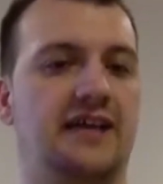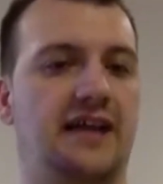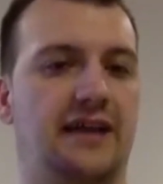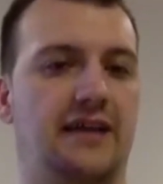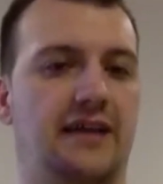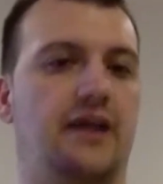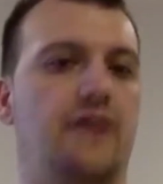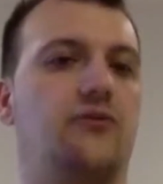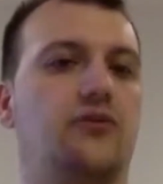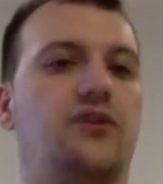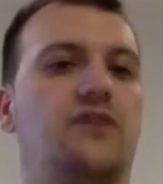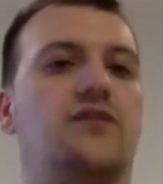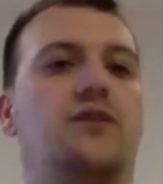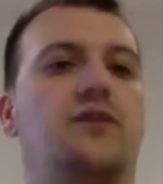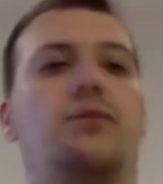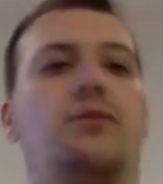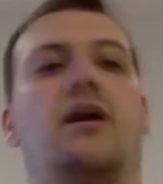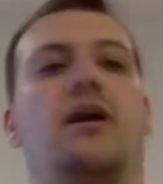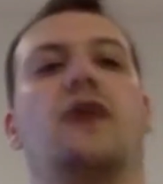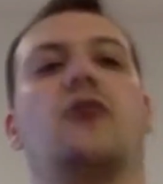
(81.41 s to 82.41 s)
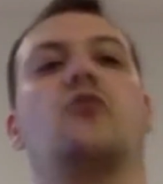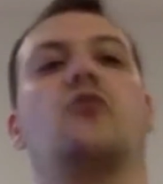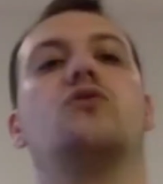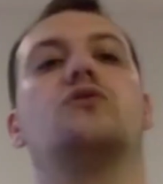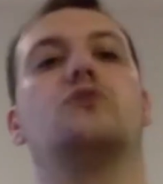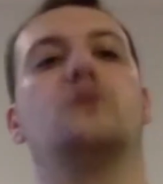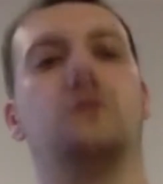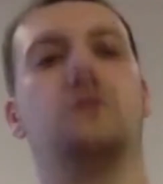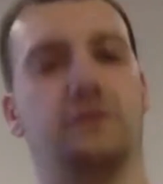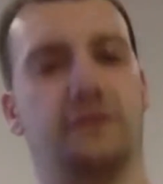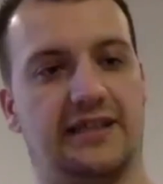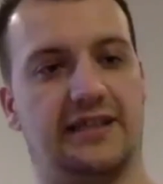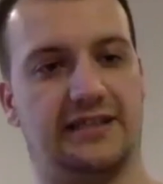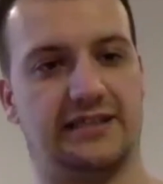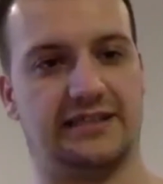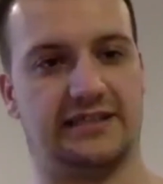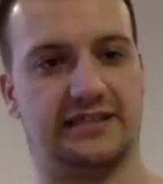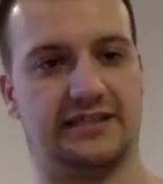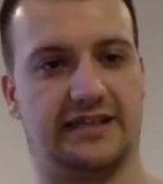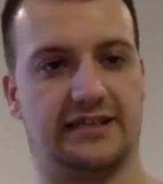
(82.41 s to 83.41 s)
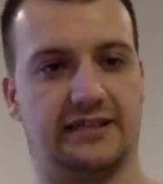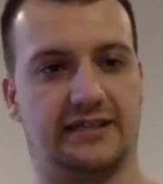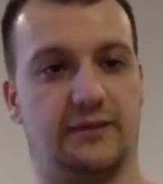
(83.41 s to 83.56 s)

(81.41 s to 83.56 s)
And therefore you have to comply across all your data sets,